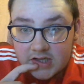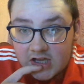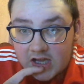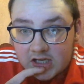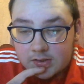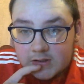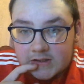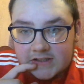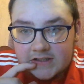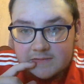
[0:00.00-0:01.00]
Hello,
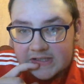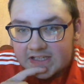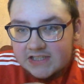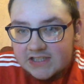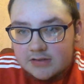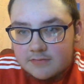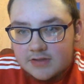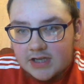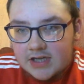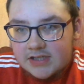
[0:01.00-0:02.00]
can you help me get to
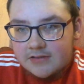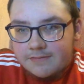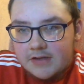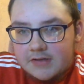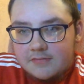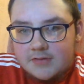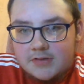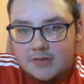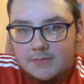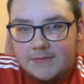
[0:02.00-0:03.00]
290 or 300
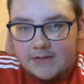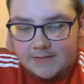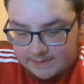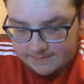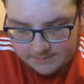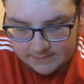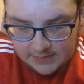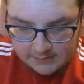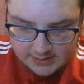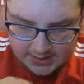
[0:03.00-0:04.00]
subs?
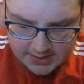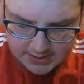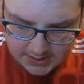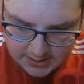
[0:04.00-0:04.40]
Okay.